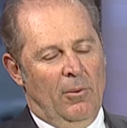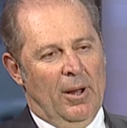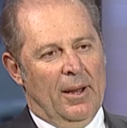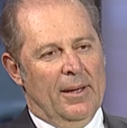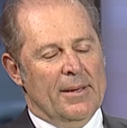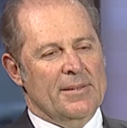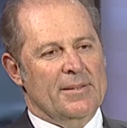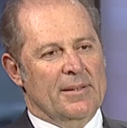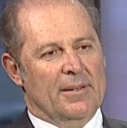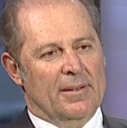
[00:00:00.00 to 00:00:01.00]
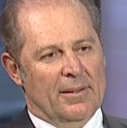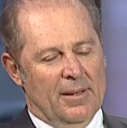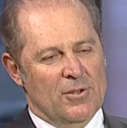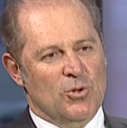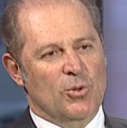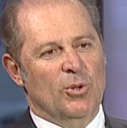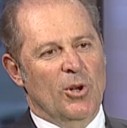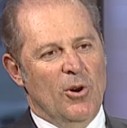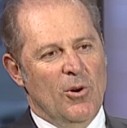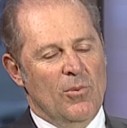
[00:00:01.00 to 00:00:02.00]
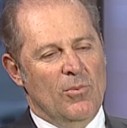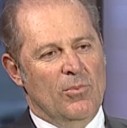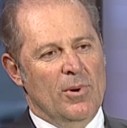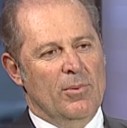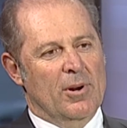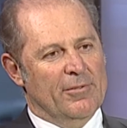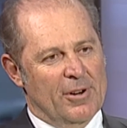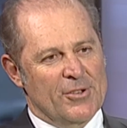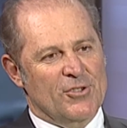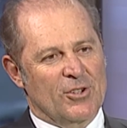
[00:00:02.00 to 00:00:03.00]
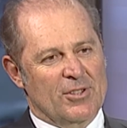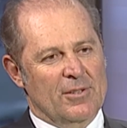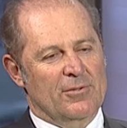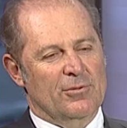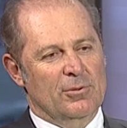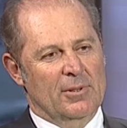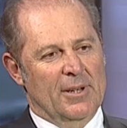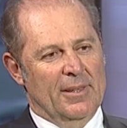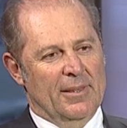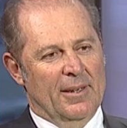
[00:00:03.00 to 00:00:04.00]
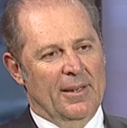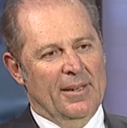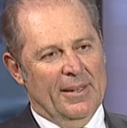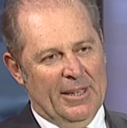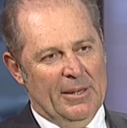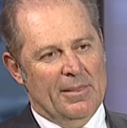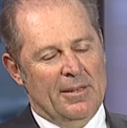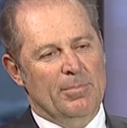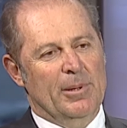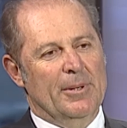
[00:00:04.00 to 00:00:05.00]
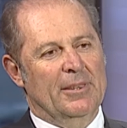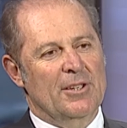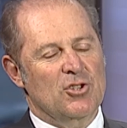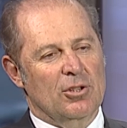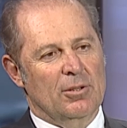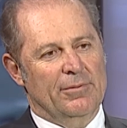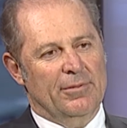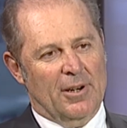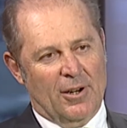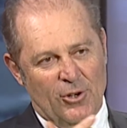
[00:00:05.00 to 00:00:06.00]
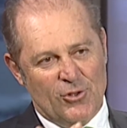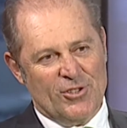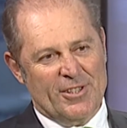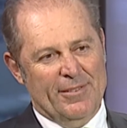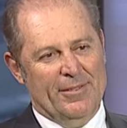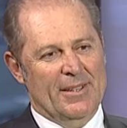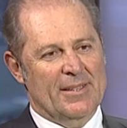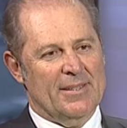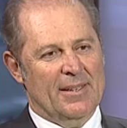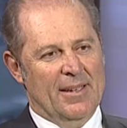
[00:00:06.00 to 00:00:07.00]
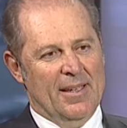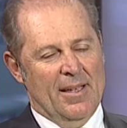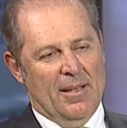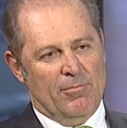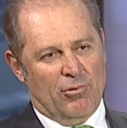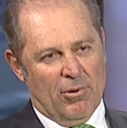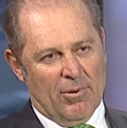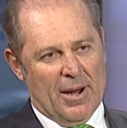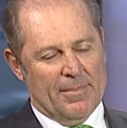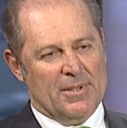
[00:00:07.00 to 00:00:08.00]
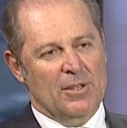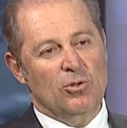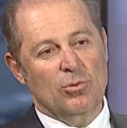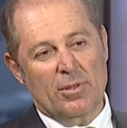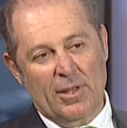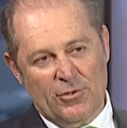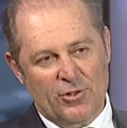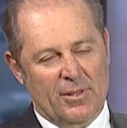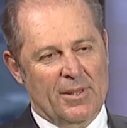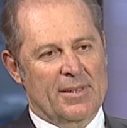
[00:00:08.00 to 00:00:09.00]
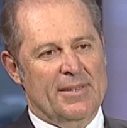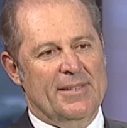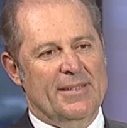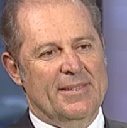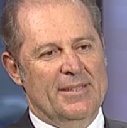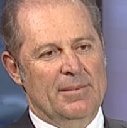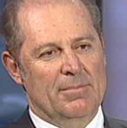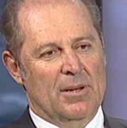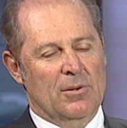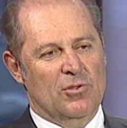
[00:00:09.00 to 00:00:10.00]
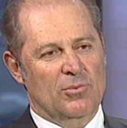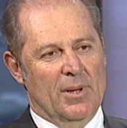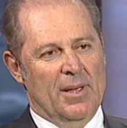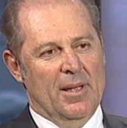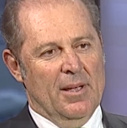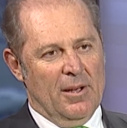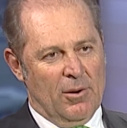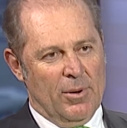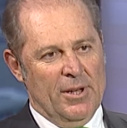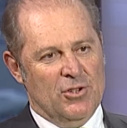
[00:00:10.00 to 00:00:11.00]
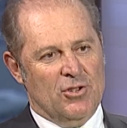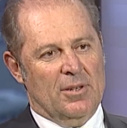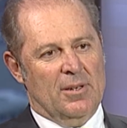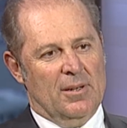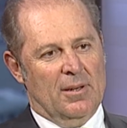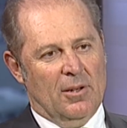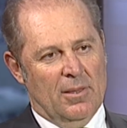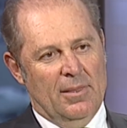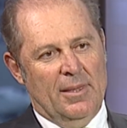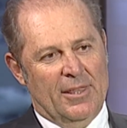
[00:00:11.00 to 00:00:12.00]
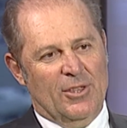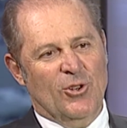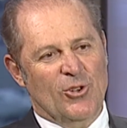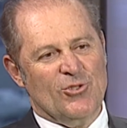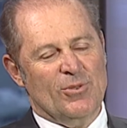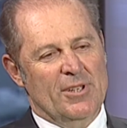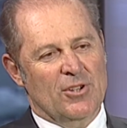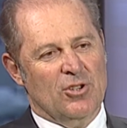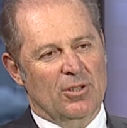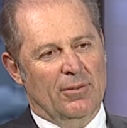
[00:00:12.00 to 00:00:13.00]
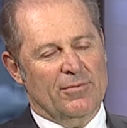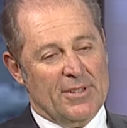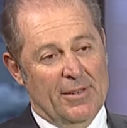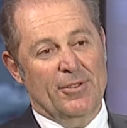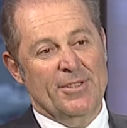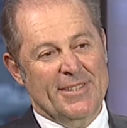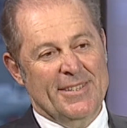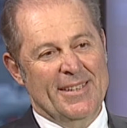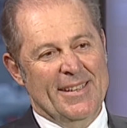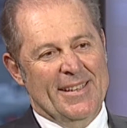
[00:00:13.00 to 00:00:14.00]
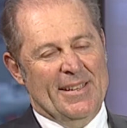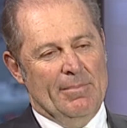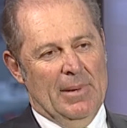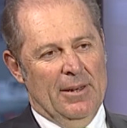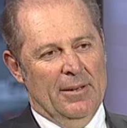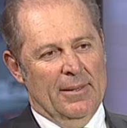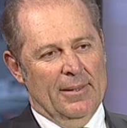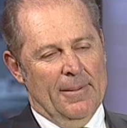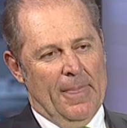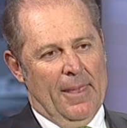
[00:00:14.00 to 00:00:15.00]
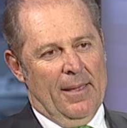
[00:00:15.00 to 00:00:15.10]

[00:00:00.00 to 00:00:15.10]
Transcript: Well, as you know, we were very successful in the implementation of our cost savings programs in 2016, because we reached a net cost reduction of 70 million.